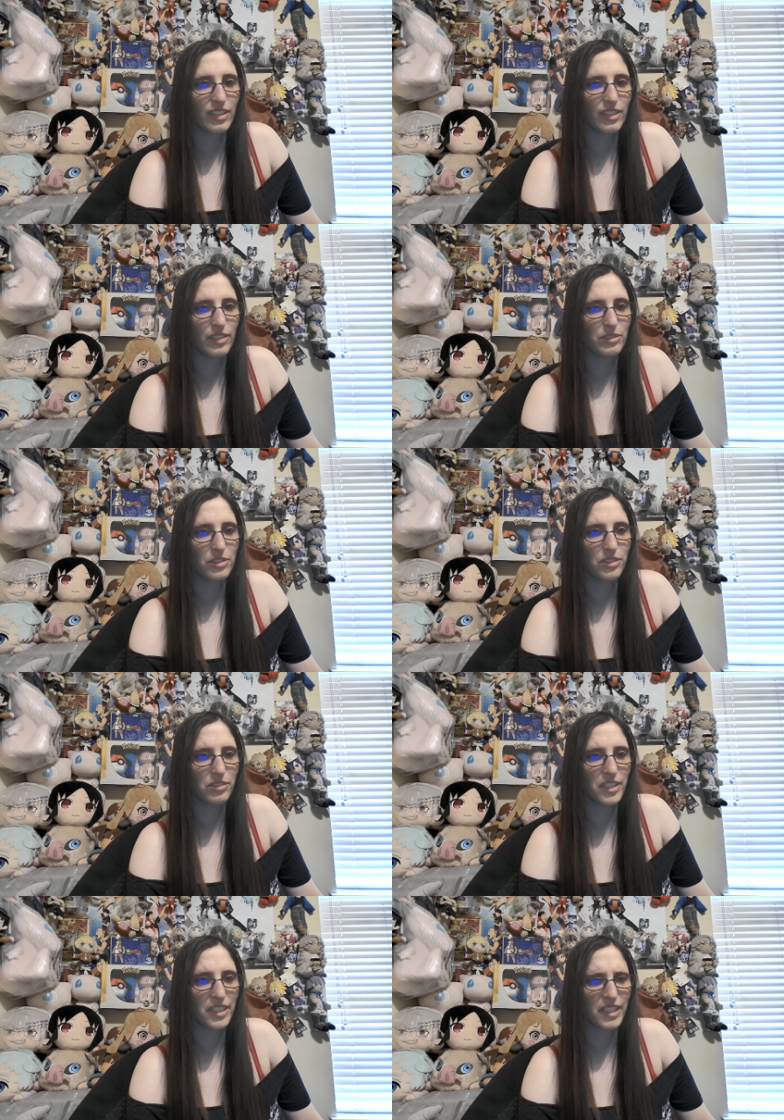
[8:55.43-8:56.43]

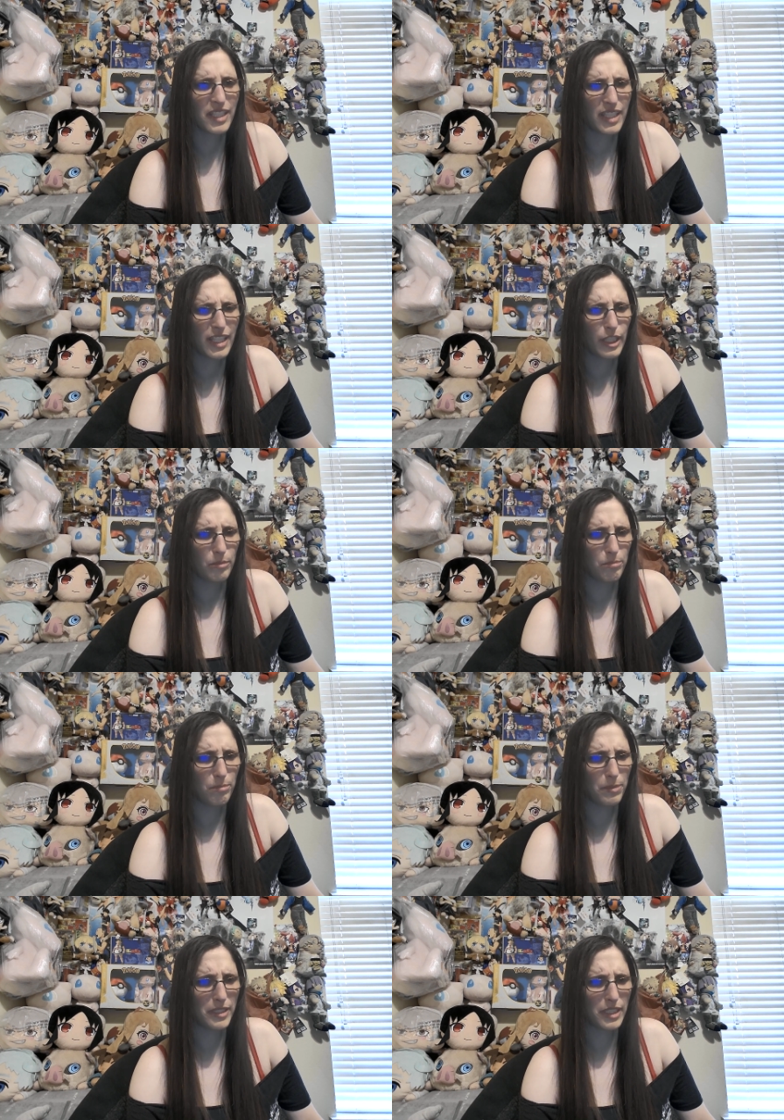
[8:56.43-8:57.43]
Otsuki, it
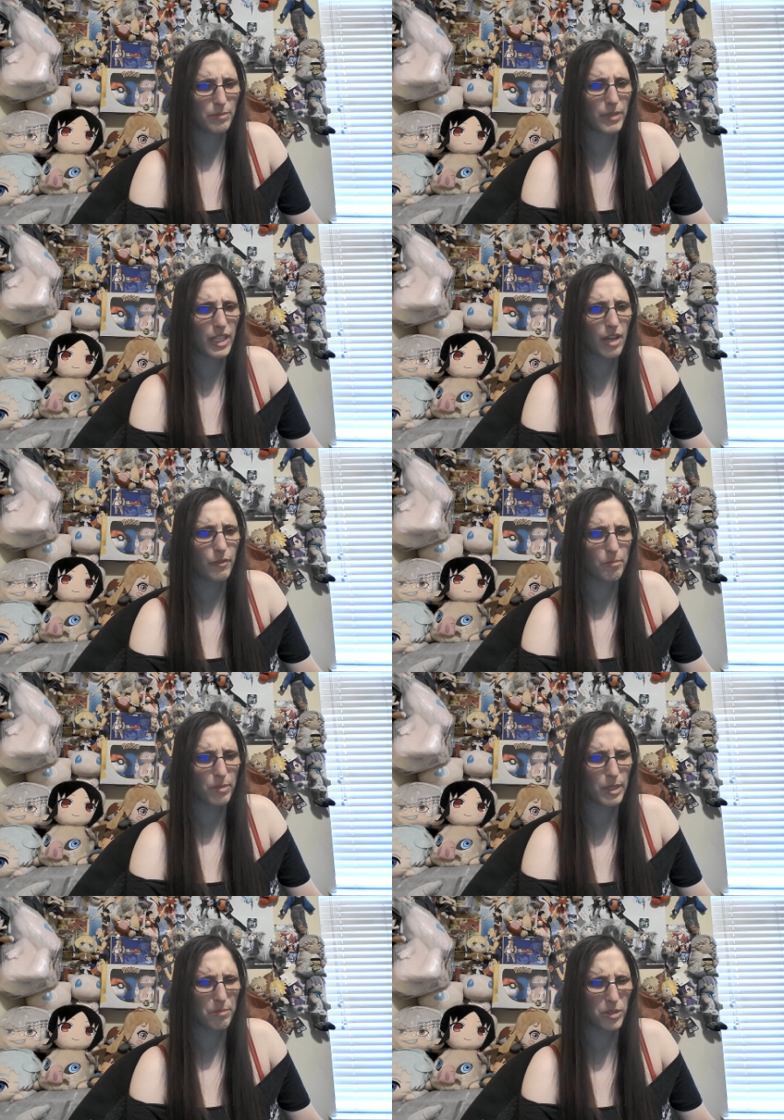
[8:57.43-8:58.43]
pisses me off when
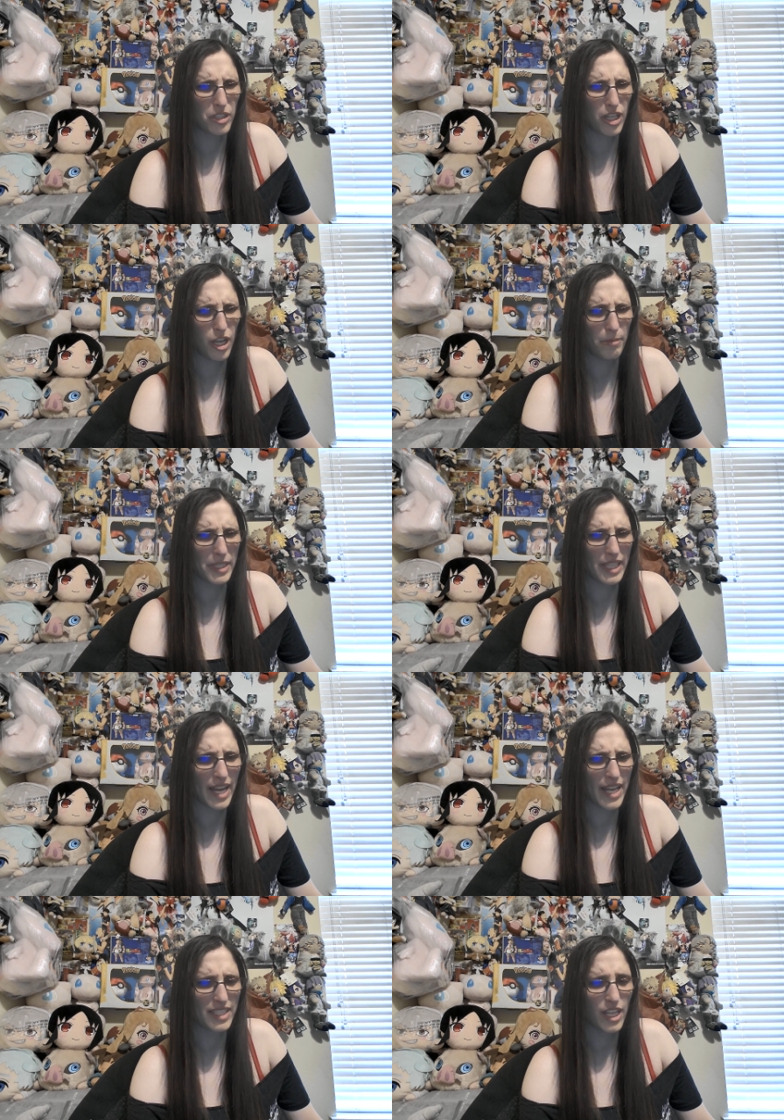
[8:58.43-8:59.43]
people call me
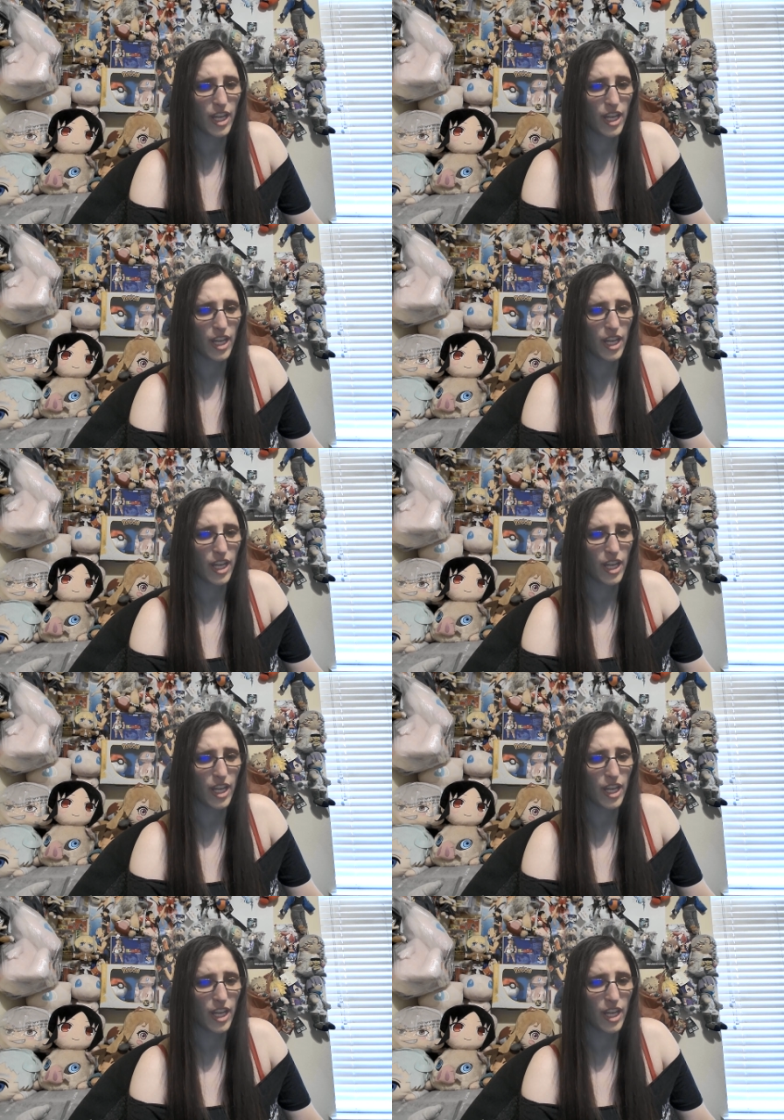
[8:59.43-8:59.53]
that.